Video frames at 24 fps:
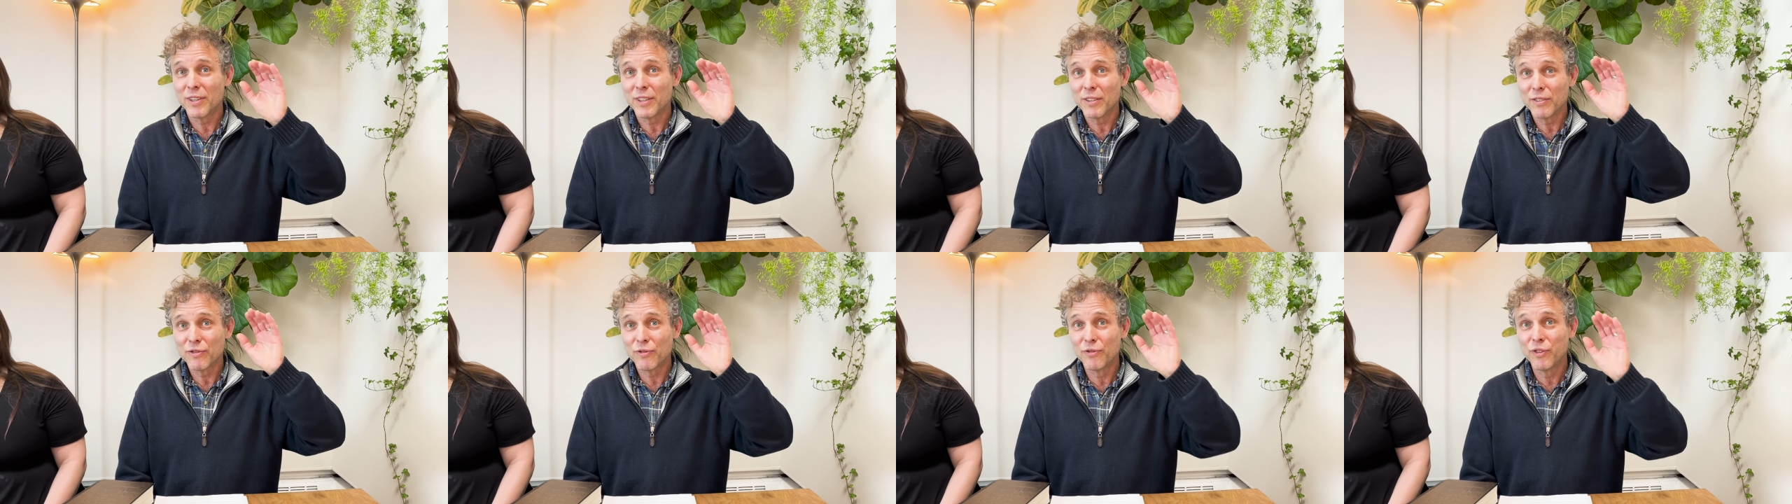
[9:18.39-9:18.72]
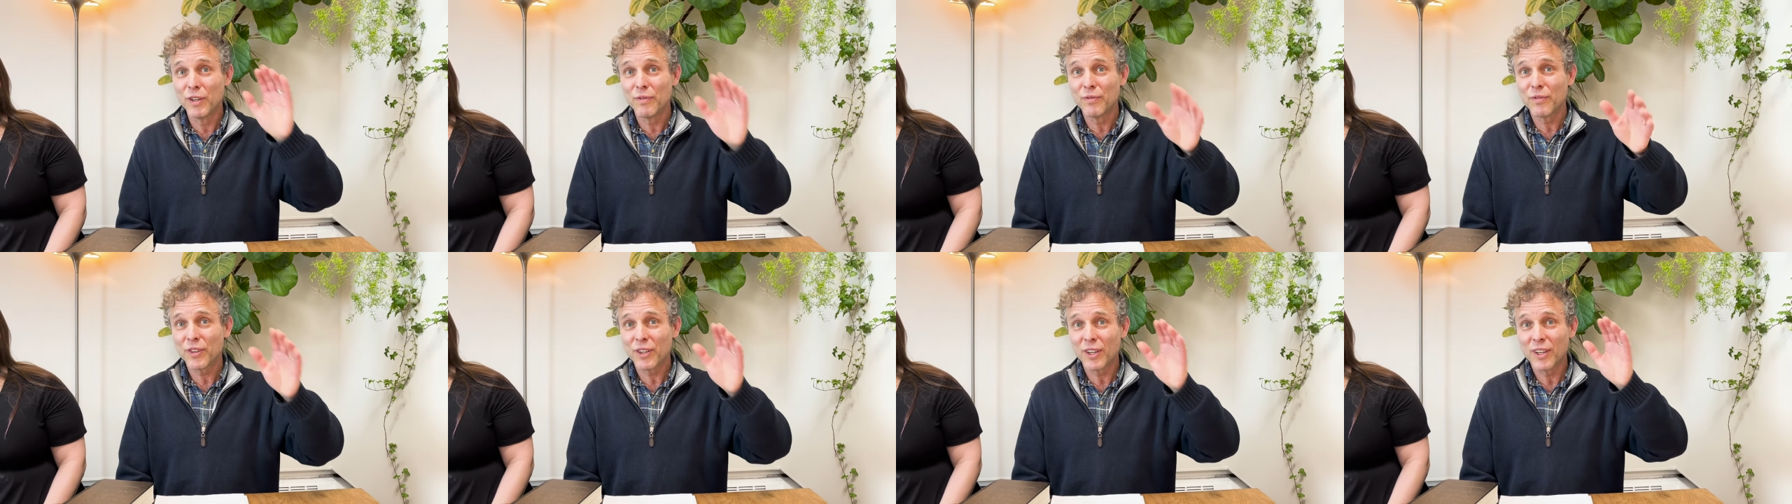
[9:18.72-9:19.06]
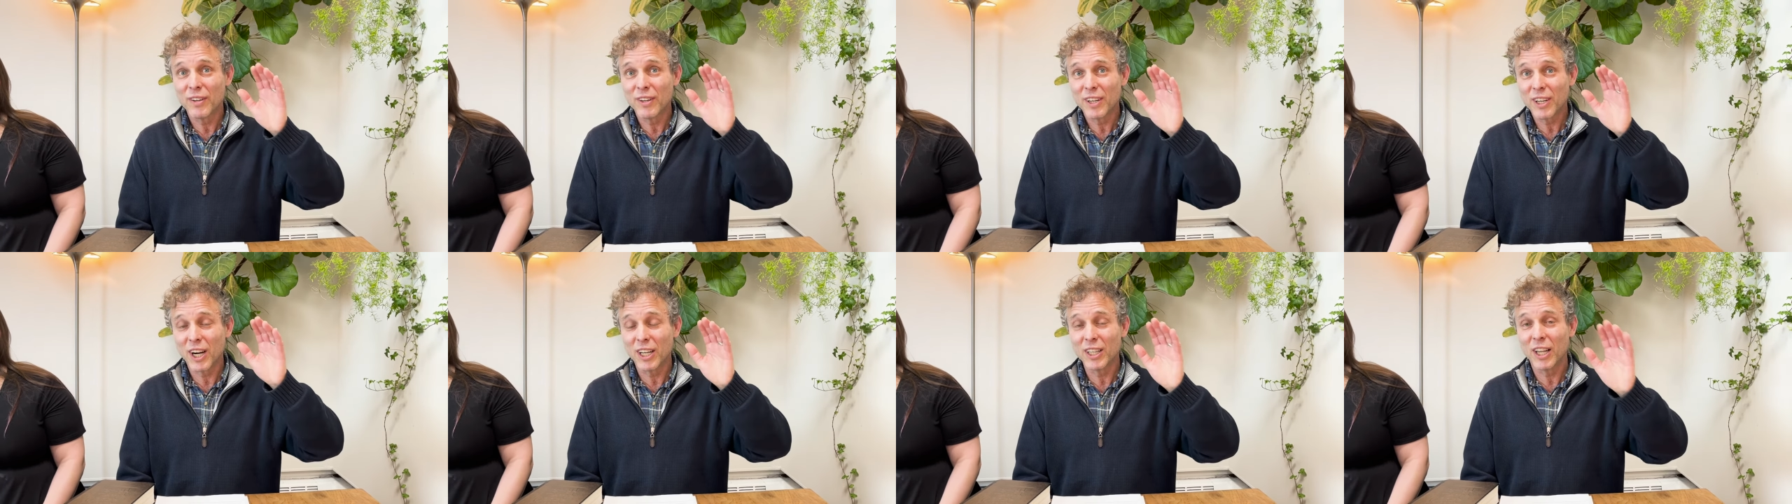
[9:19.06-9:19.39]
fünf
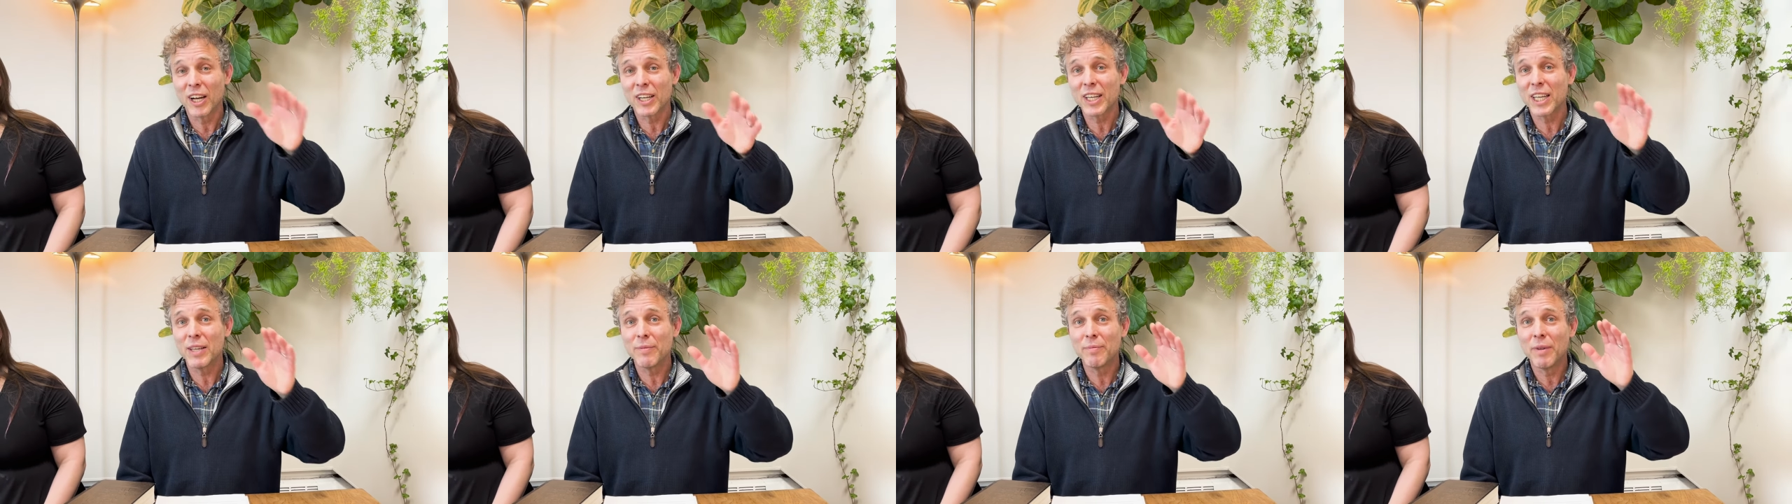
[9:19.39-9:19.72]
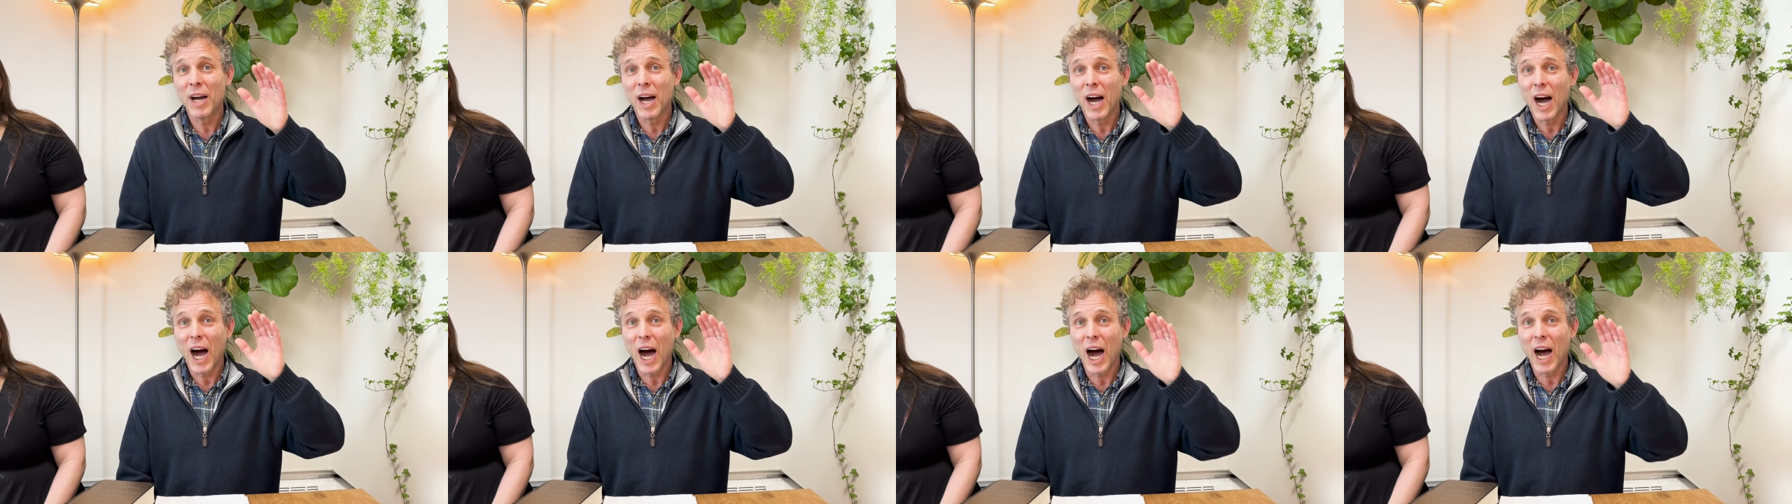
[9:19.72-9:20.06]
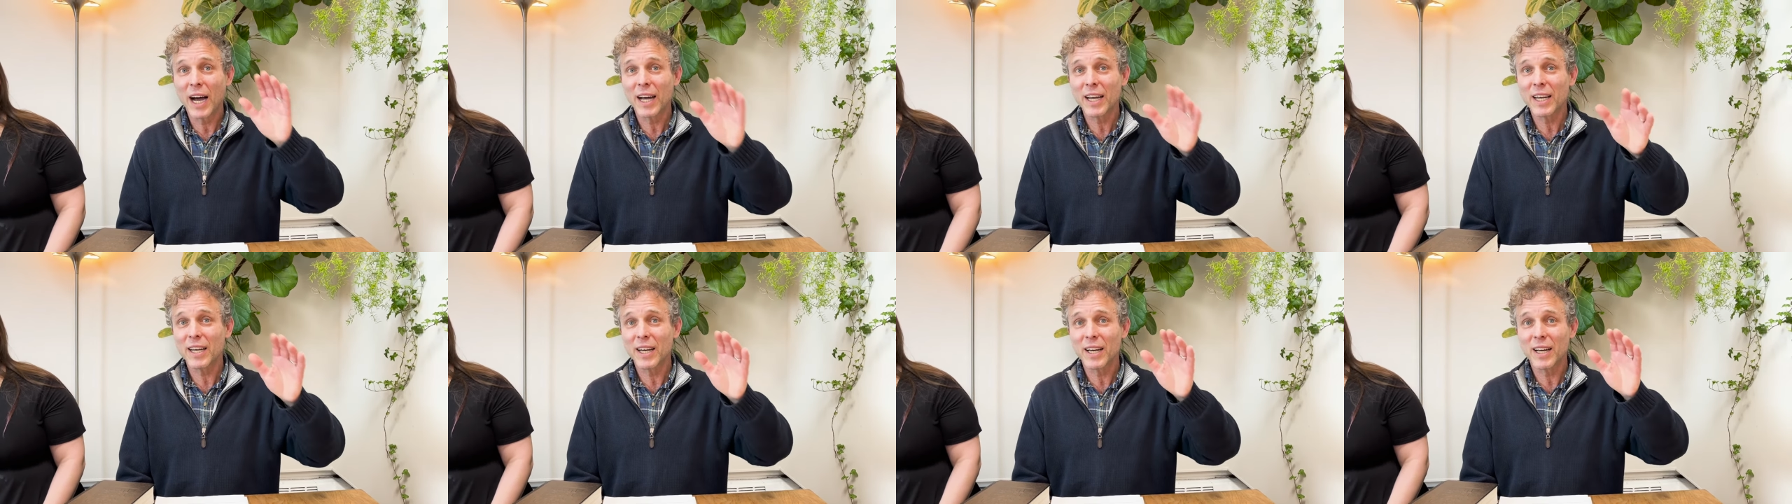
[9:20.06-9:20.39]
chalakim
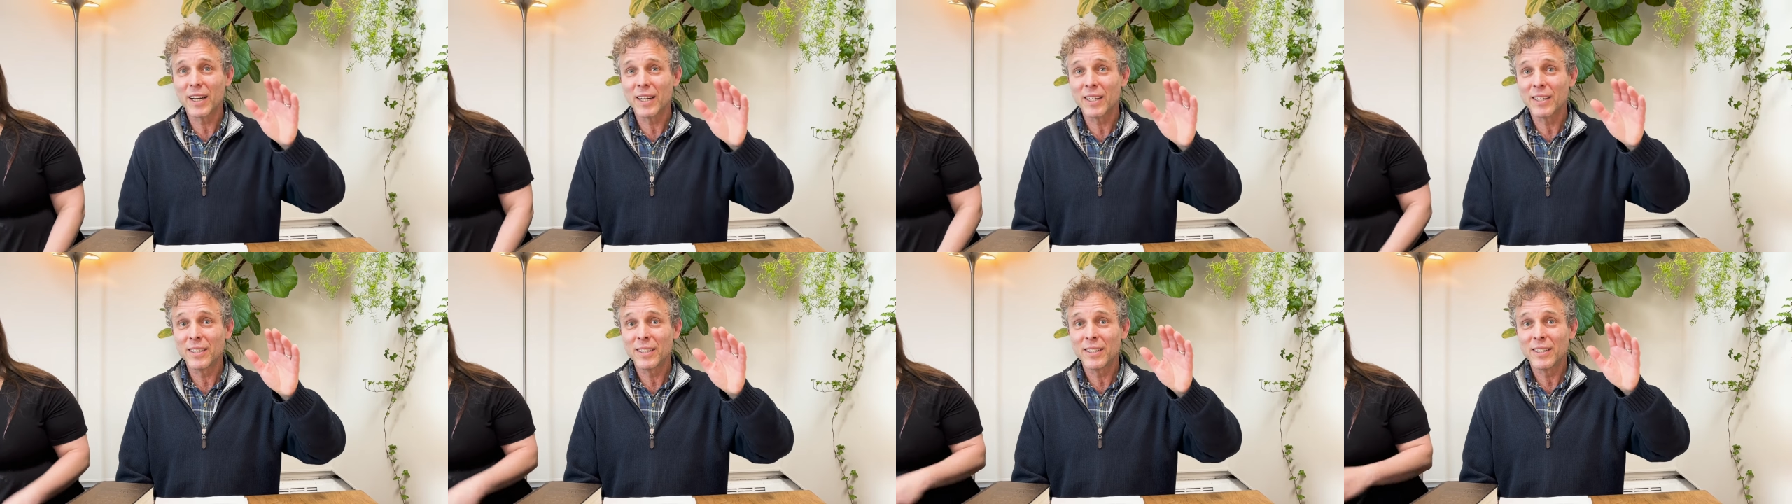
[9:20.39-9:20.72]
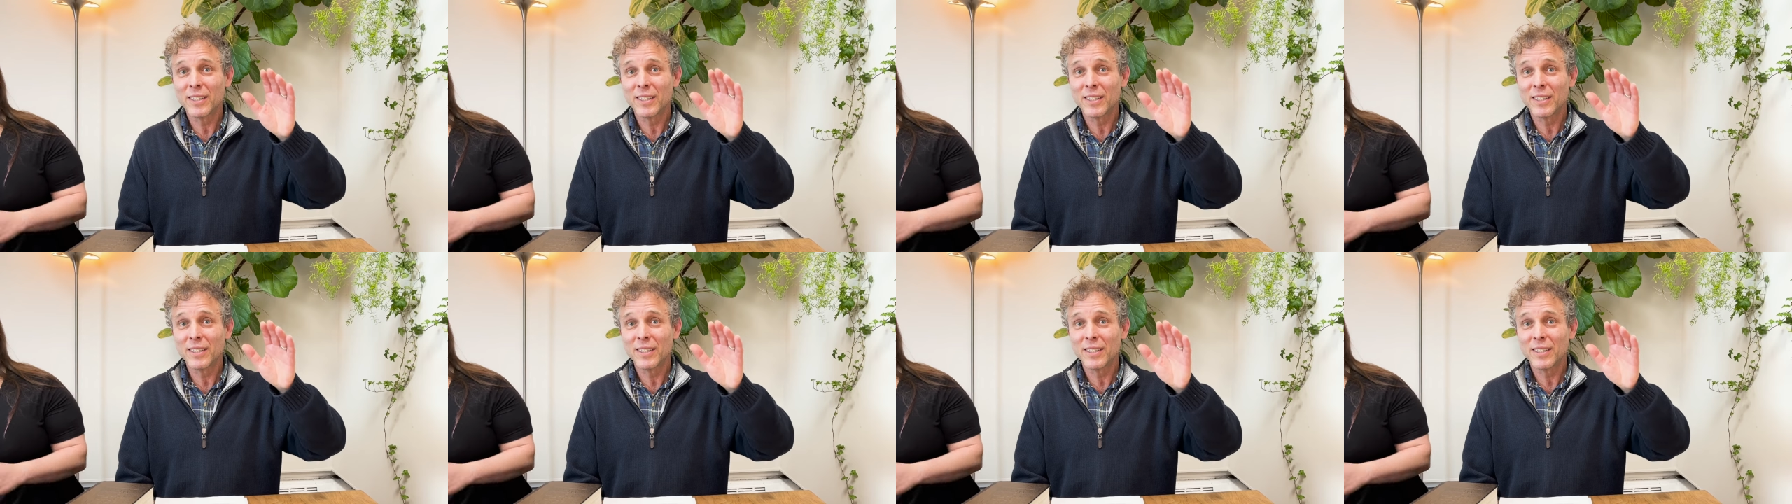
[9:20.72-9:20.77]
achar.